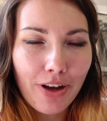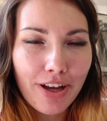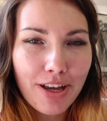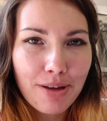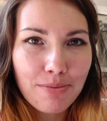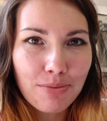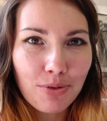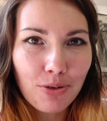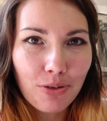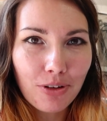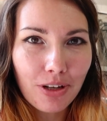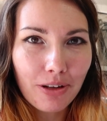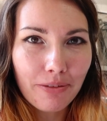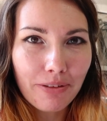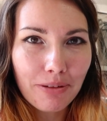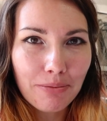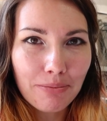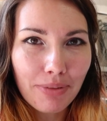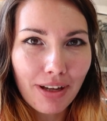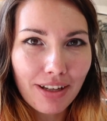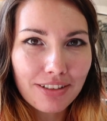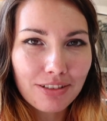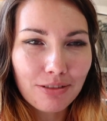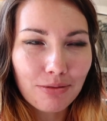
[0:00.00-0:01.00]
I am not
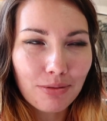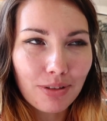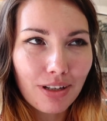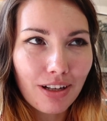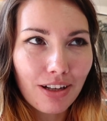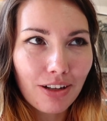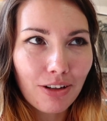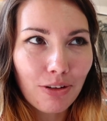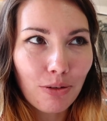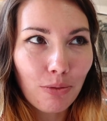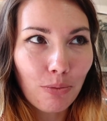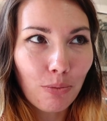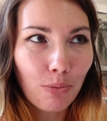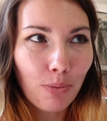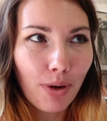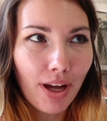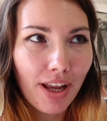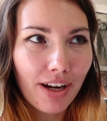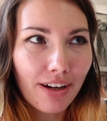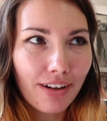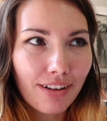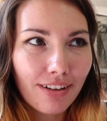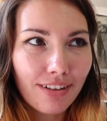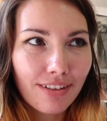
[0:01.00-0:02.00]
going back to work
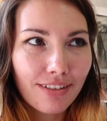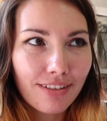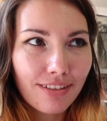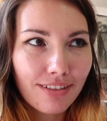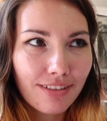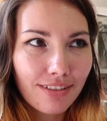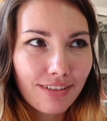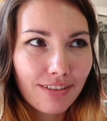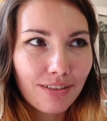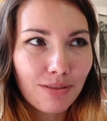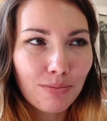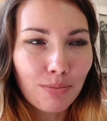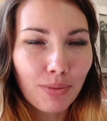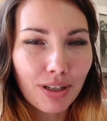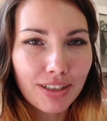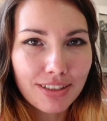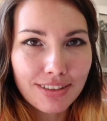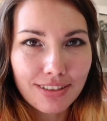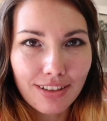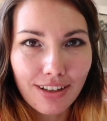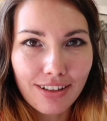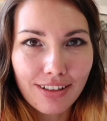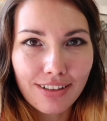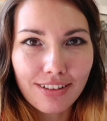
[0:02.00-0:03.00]
when my
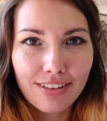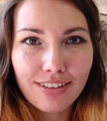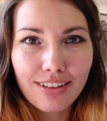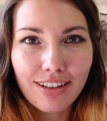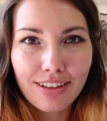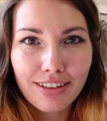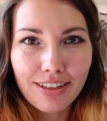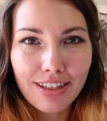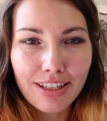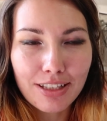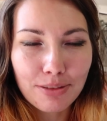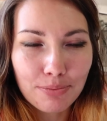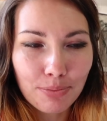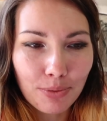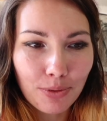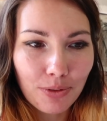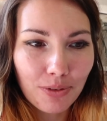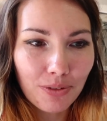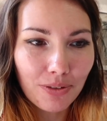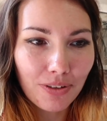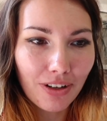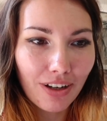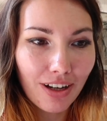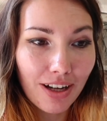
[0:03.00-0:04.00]
son is
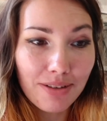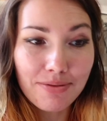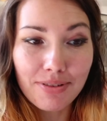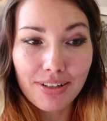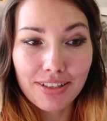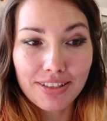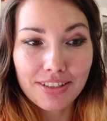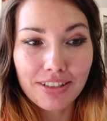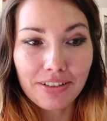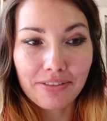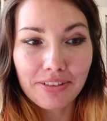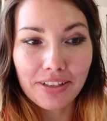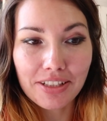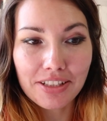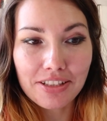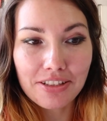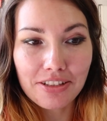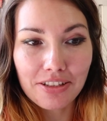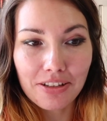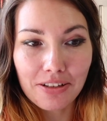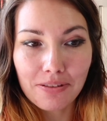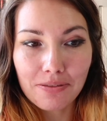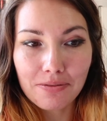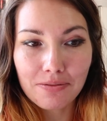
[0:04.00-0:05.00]
born. I'm just going
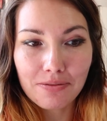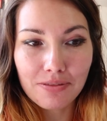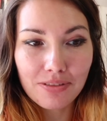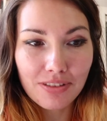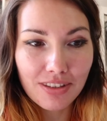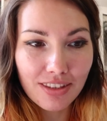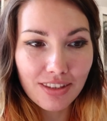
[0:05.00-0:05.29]
to